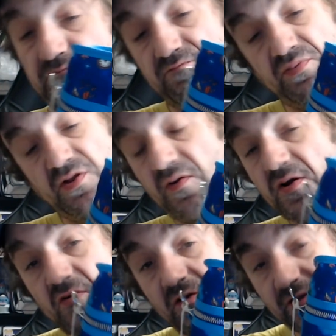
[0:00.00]
soda
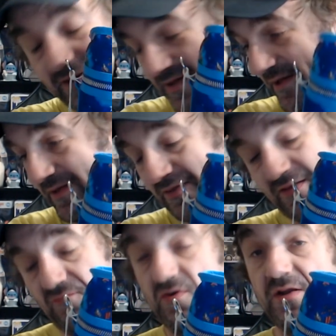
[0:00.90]
cooler. It's
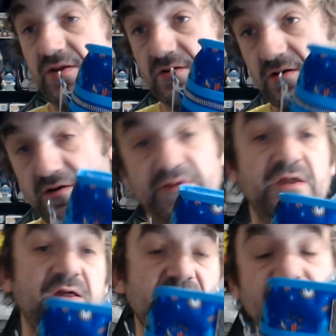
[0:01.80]
like, what is this called?
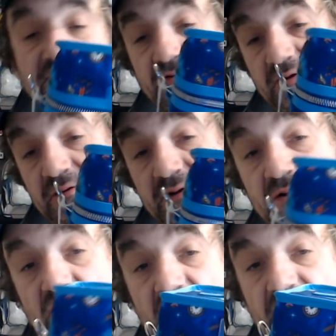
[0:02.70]
Soda cooler.
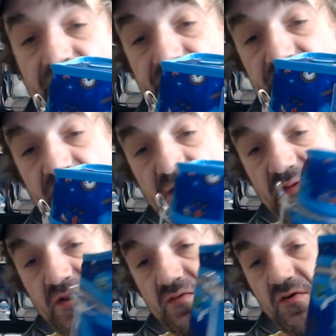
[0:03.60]

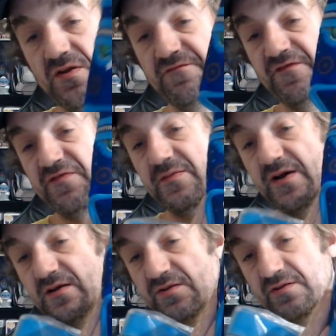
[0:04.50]
This was
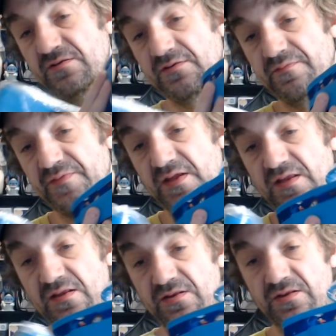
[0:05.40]
$50. It
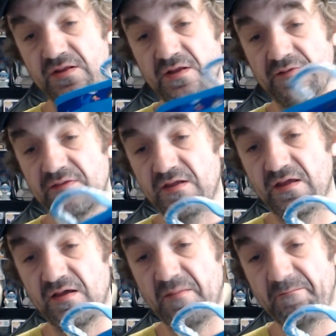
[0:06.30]
is
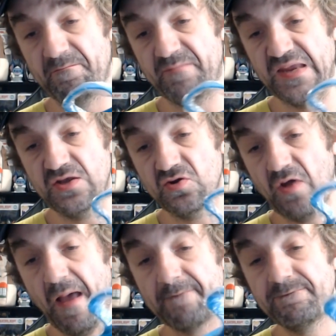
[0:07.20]
the Peter
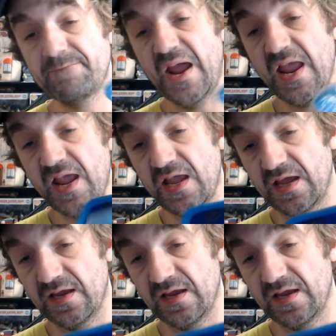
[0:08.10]
Pan.